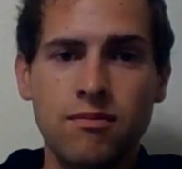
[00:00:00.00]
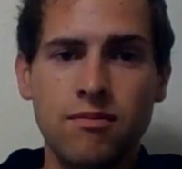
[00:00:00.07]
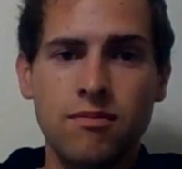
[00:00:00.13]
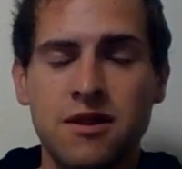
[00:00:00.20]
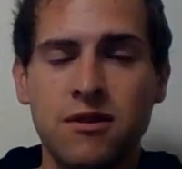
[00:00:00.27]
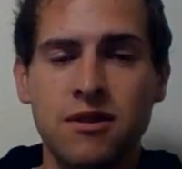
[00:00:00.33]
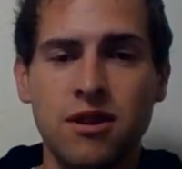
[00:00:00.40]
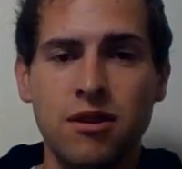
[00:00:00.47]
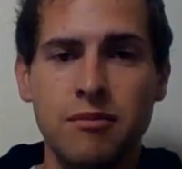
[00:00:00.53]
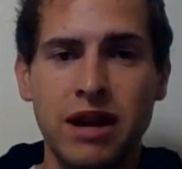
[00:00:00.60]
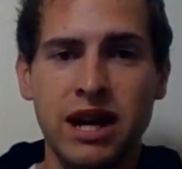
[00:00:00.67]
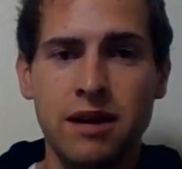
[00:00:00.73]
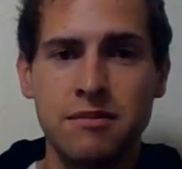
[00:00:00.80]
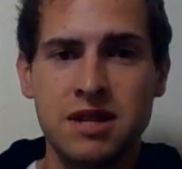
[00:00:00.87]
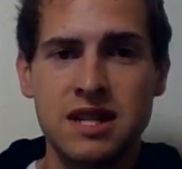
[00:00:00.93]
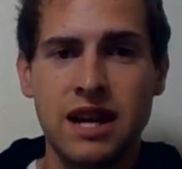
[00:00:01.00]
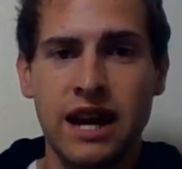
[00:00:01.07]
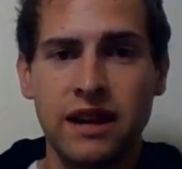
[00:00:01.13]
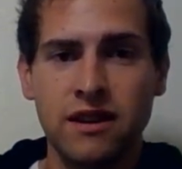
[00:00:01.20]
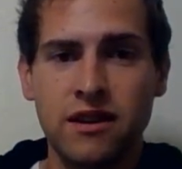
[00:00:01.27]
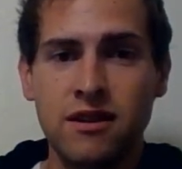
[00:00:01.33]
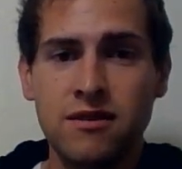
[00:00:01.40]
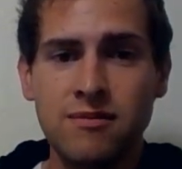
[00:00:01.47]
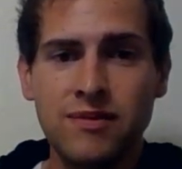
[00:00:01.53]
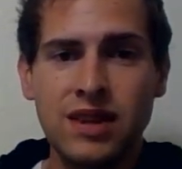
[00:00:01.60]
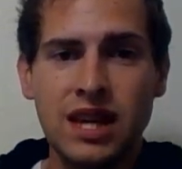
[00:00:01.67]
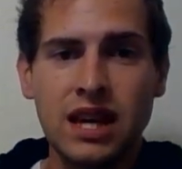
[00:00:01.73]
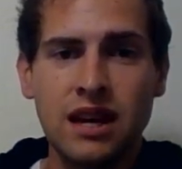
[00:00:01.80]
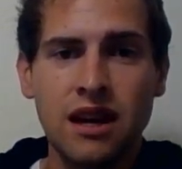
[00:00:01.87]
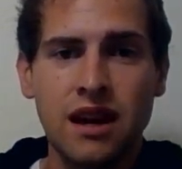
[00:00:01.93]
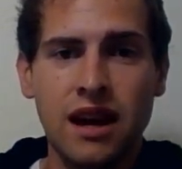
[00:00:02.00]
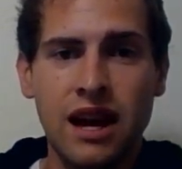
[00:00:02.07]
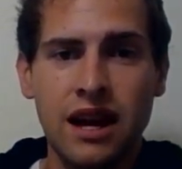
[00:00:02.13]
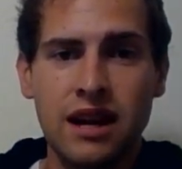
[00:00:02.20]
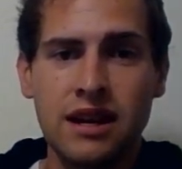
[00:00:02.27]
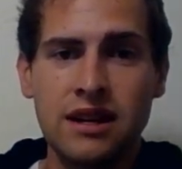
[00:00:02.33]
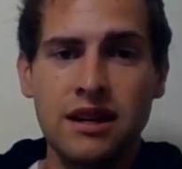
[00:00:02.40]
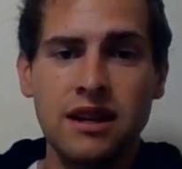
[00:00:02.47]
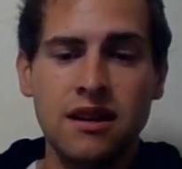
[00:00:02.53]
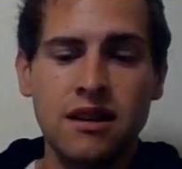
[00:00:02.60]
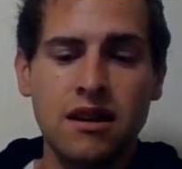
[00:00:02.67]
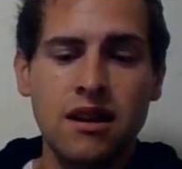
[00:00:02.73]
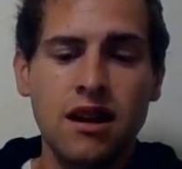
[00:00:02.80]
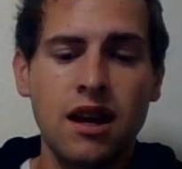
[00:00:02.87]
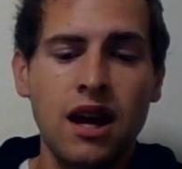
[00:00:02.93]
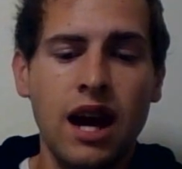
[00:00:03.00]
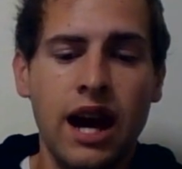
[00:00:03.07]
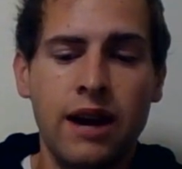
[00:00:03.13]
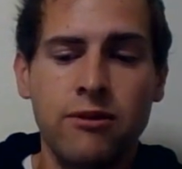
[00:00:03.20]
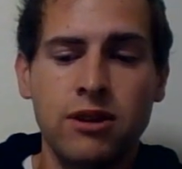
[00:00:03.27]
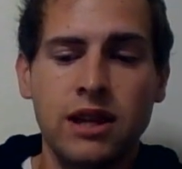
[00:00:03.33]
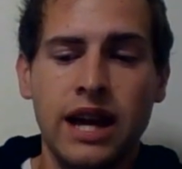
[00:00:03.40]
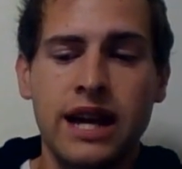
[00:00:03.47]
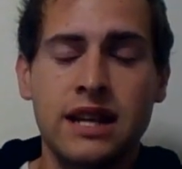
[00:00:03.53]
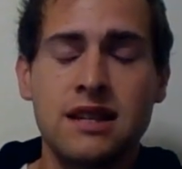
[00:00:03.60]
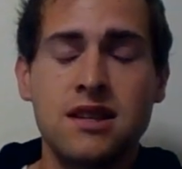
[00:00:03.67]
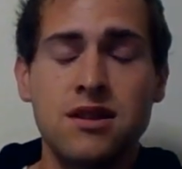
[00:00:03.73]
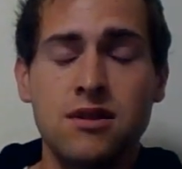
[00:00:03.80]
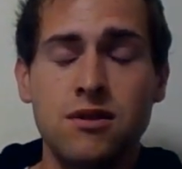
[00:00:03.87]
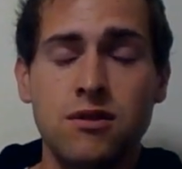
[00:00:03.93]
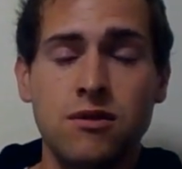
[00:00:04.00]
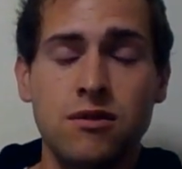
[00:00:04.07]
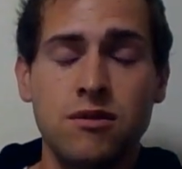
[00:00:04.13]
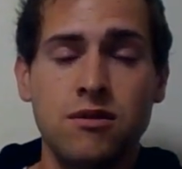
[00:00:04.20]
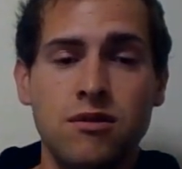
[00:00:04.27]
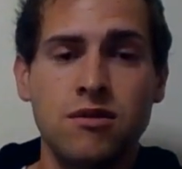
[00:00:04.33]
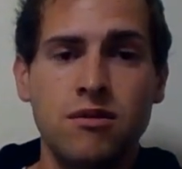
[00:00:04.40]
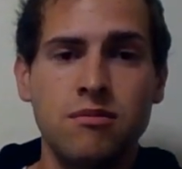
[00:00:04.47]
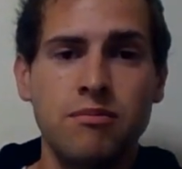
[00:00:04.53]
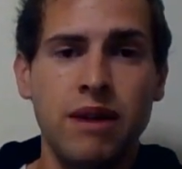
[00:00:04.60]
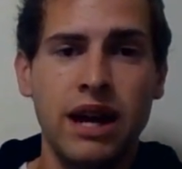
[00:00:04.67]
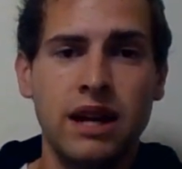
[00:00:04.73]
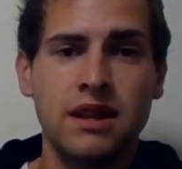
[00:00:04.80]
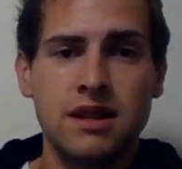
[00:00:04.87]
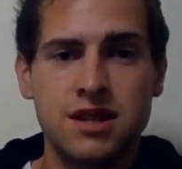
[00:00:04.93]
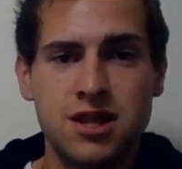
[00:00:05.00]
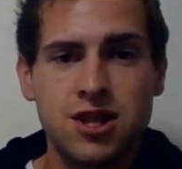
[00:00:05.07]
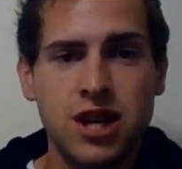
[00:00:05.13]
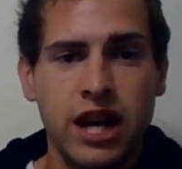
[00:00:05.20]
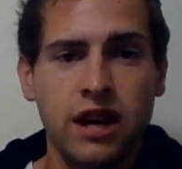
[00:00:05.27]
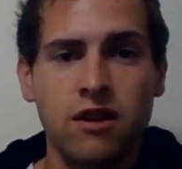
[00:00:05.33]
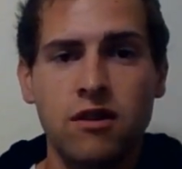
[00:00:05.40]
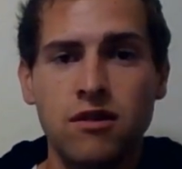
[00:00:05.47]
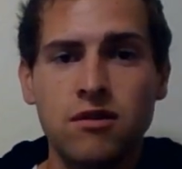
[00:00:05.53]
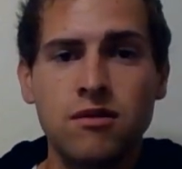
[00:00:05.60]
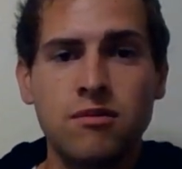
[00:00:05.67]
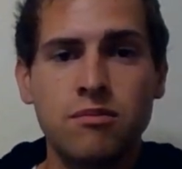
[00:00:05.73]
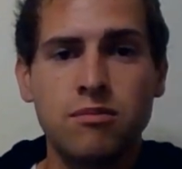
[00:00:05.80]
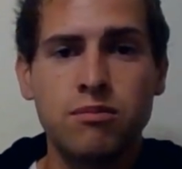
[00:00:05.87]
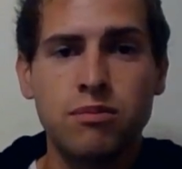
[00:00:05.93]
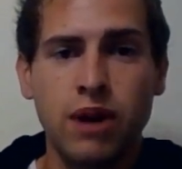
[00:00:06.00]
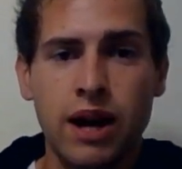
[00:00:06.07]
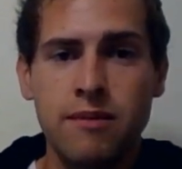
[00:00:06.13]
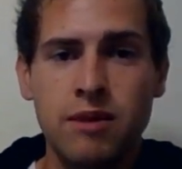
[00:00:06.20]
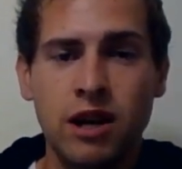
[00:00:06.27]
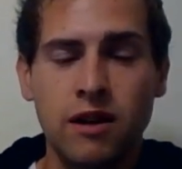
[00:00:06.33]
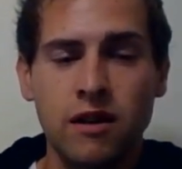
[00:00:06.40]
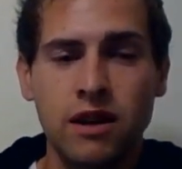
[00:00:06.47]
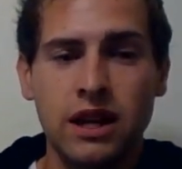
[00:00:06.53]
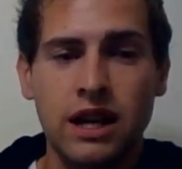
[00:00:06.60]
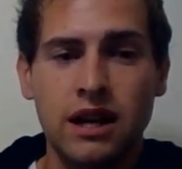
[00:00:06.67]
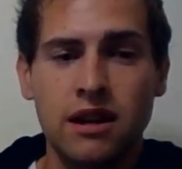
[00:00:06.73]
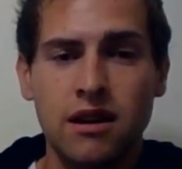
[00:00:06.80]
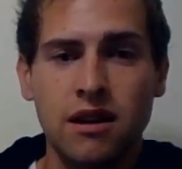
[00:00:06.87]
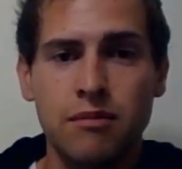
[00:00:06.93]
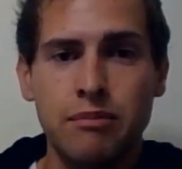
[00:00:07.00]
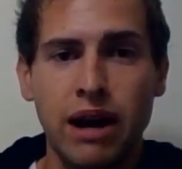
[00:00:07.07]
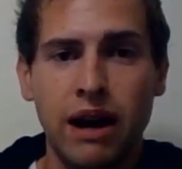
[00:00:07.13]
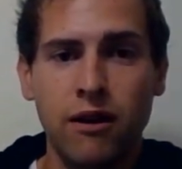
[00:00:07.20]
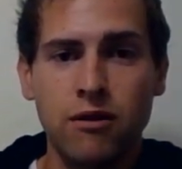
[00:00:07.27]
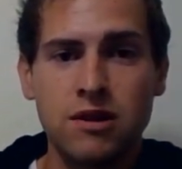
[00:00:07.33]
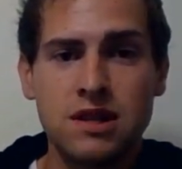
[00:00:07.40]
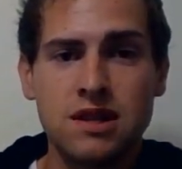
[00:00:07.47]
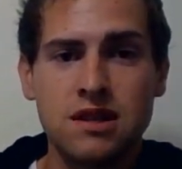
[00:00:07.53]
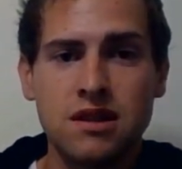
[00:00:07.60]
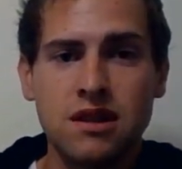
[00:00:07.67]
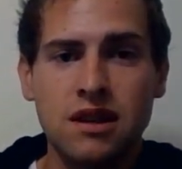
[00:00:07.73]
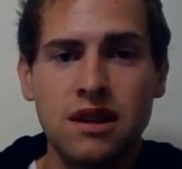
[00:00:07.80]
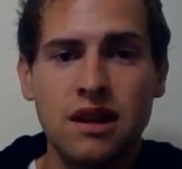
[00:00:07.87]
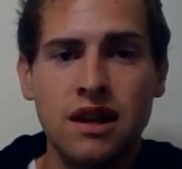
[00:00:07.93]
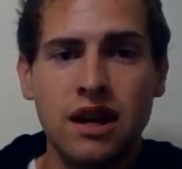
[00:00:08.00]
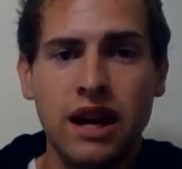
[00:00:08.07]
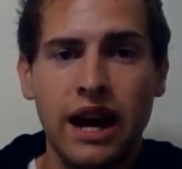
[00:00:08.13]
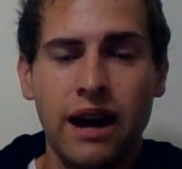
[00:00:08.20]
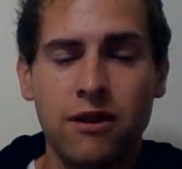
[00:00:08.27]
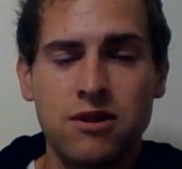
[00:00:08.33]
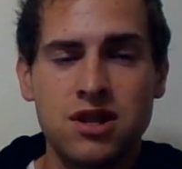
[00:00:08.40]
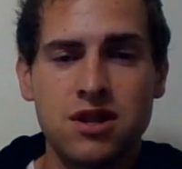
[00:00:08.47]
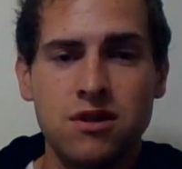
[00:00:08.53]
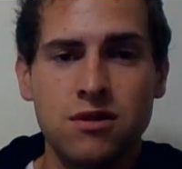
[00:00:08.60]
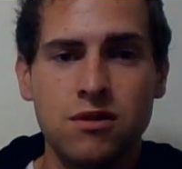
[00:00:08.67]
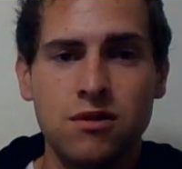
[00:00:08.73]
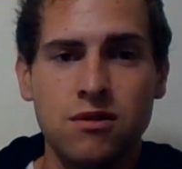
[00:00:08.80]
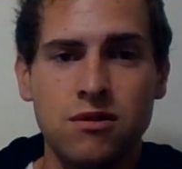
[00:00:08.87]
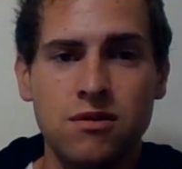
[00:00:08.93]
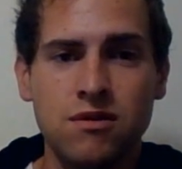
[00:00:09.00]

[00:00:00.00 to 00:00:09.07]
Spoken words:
you don't know my name is Tyler, and I would like to make this channel primarily about how to